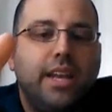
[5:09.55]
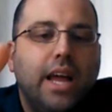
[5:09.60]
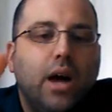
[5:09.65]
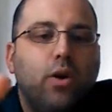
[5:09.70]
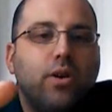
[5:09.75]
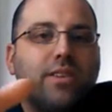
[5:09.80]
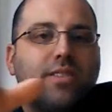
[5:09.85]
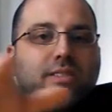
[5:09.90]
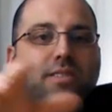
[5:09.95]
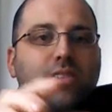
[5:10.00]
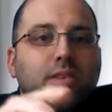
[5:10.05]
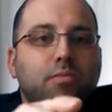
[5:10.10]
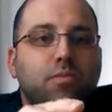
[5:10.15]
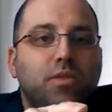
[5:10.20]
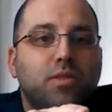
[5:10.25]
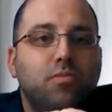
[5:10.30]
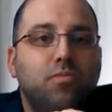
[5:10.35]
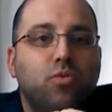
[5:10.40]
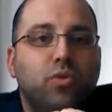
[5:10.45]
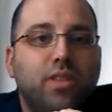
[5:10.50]
Now, a
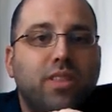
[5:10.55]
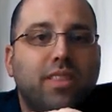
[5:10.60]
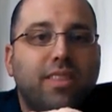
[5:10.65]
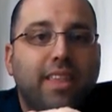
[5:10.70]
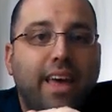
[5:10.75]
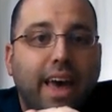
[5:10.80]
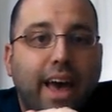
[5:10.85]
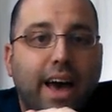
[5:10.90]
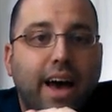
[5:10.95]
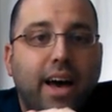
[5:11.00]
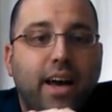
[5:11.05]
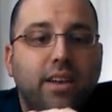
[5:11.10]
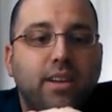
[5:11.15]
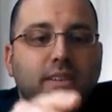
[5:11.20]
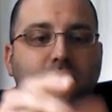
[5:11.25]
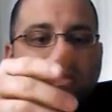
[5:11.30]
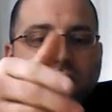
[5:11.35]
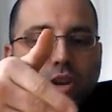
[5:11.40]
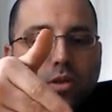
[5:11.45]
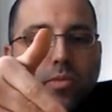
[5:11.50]
symptom with
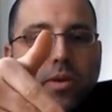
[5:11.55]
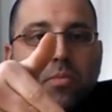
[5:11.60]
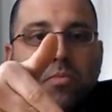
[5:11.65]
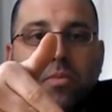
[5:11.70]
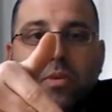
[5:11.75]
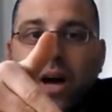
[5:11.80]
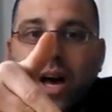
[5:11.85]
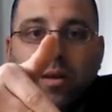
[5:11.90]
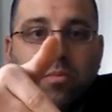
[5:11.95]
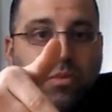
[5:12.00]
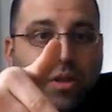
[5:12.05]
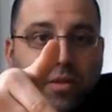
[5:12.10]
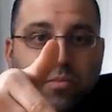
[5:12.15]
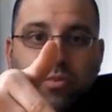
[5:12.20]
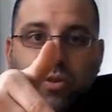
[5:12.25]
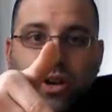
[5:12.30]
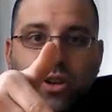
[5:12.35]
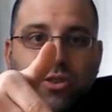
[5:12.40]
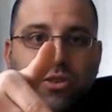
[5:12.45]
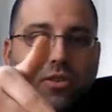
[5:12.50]
that is going to be high
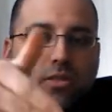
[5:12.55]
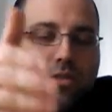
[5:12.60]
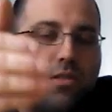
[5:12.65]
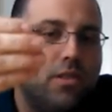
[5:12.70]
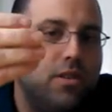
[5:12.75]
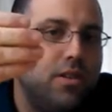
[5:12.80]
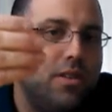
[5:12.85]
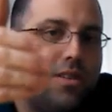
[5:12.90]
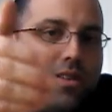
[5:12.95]
blood pressure,